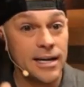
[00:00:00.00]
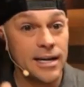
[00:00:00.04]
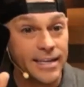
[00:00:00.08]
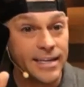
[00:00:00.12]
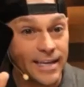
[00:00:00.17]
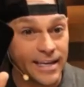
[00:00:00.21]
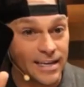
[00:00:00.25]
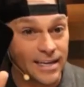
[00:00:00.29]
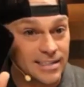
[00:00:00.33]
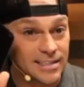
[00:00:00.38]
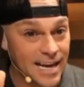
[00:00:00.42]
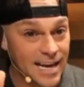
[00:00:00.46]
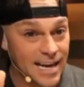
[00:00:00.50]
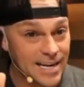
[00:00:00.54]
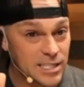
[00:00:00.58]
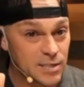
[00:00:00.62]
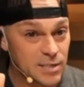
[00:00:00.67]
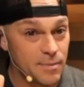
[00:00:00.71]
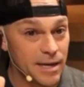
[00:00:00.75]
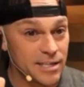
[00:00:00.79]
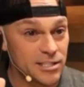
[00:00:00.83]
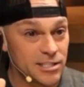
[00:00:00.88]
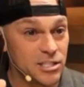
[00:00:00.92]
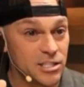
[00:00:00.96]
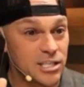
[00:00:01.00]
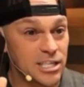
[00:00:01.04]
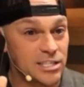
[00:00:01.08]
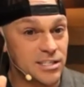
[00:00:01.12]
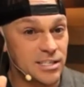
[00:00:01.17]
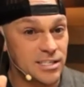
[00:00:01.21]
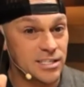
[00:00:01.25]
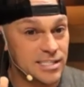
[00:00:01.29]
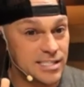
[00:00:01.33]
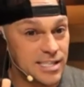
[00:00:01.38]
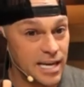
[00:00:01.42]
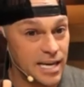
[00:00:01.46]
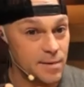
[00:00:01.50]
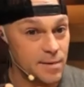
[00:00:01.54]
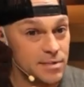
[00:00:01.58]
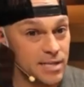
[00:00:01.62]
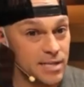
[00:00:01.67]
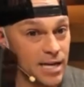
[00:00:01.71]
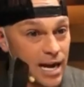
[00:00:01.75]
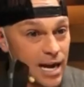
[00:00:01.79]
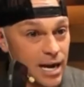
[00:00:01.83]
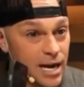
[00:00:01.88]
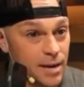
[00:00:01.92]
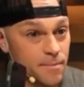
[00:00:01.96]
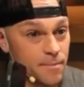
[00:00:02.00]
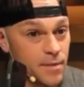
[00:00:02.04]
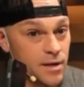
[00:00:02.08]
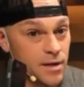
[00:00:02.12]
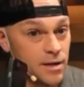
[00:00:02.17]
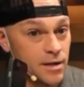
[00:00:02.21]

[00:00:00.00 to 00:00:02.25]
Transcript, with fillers: get a text message at the same time.